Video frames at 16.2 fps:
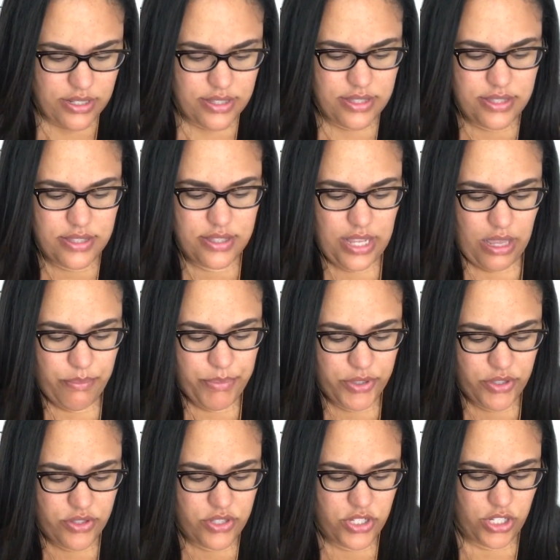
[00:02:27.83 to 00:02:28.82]

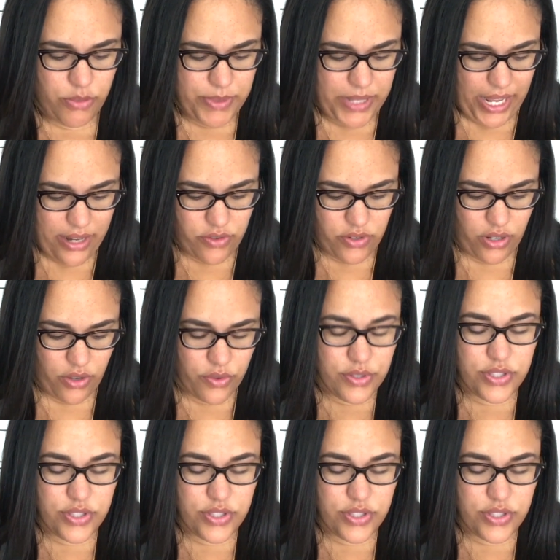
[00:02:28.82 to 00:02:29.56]
samples too, but I don't know.